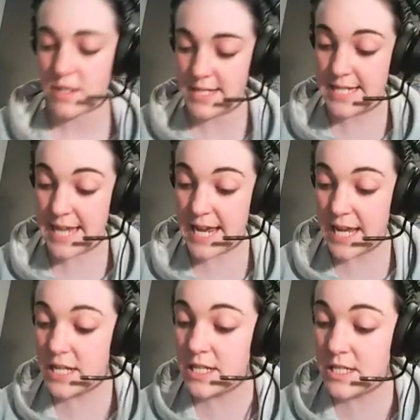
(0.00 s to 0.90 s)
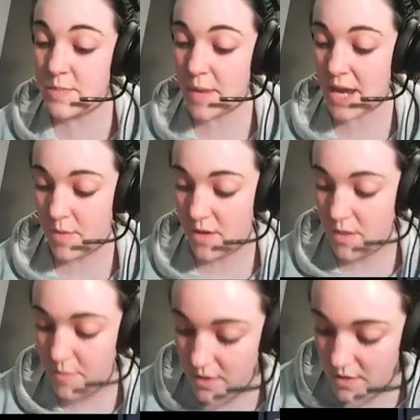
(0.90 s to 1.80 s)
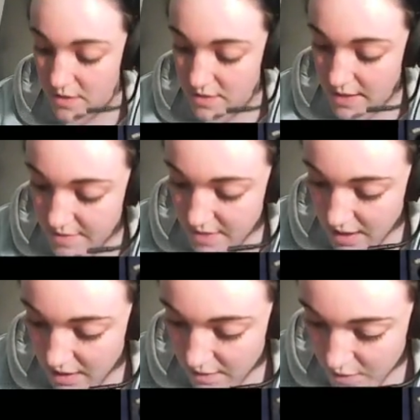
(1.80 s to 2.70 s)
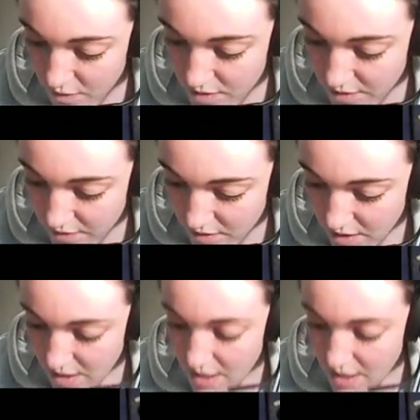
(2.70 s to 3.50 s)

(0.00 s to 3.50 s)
tanned paper because I've seen a few different